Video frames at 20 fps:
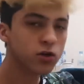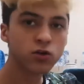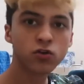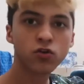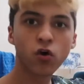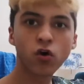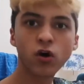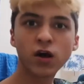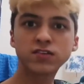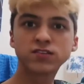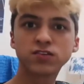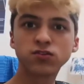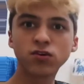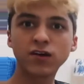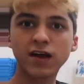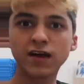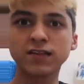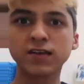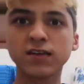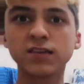Yo, guys,
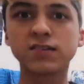look at